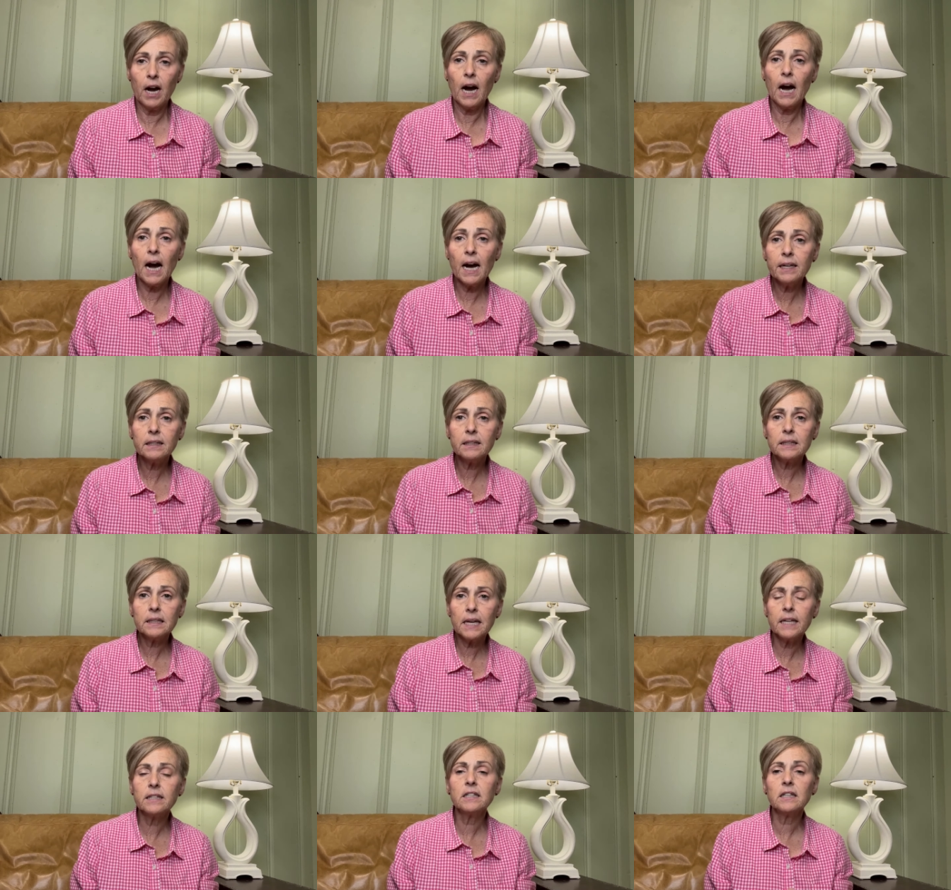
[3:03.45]
I
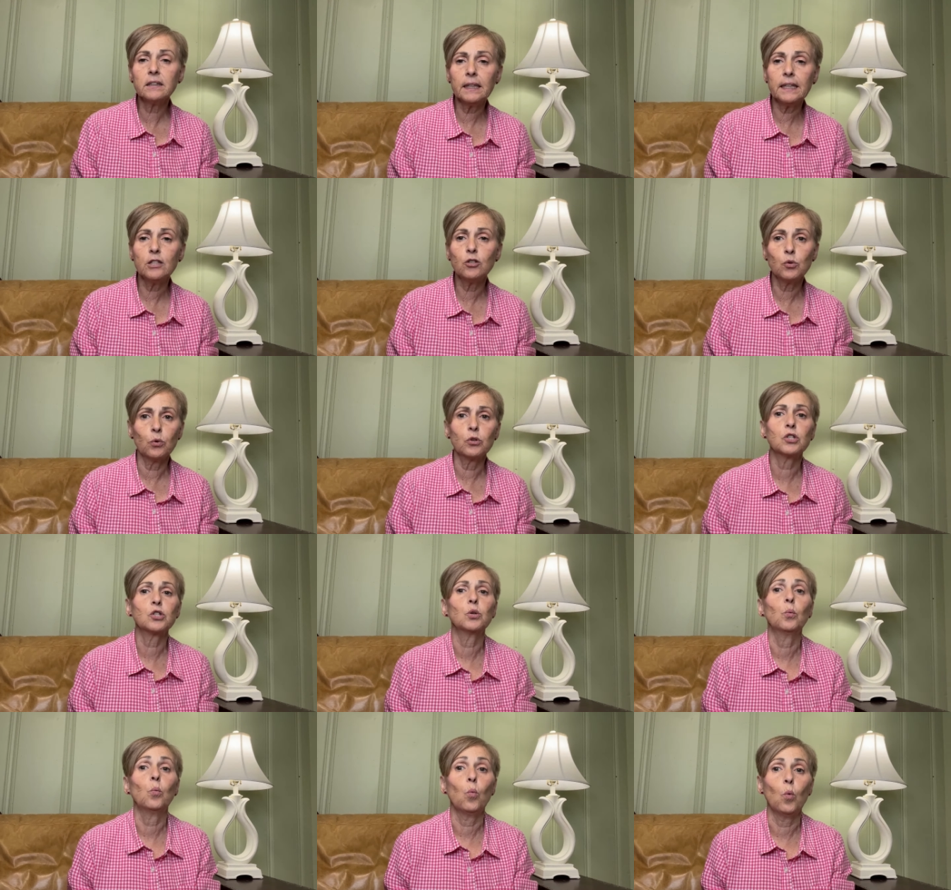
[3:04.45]
tend to lean towards
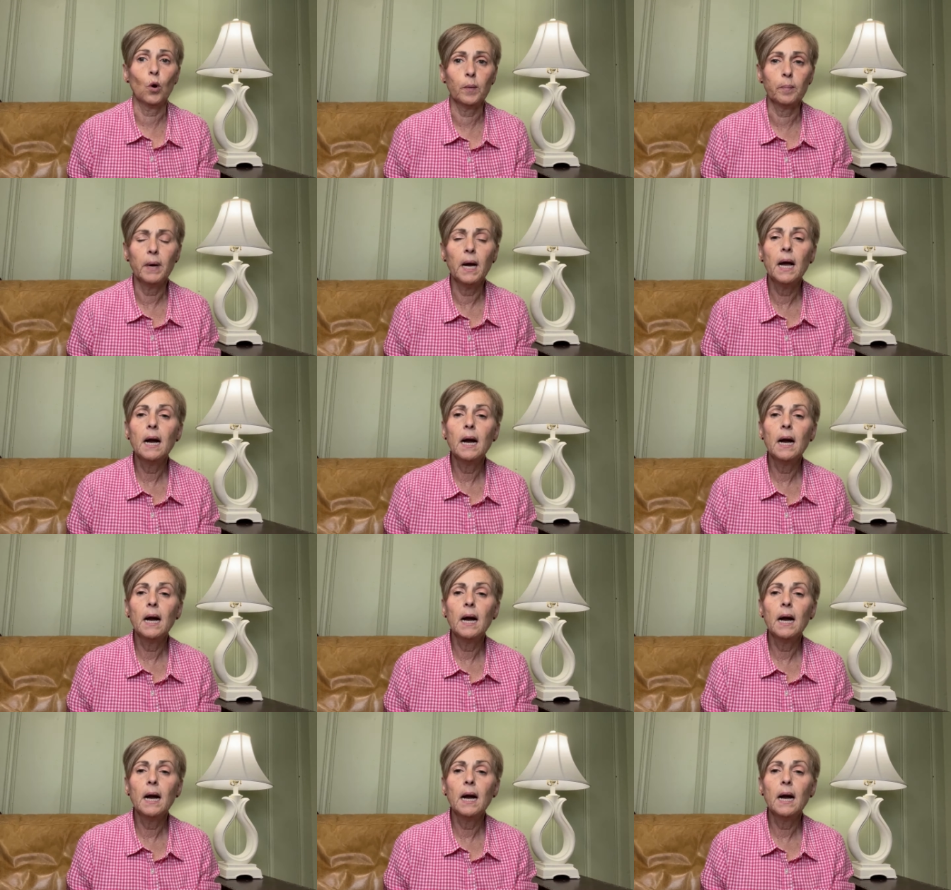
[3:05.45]
the warm,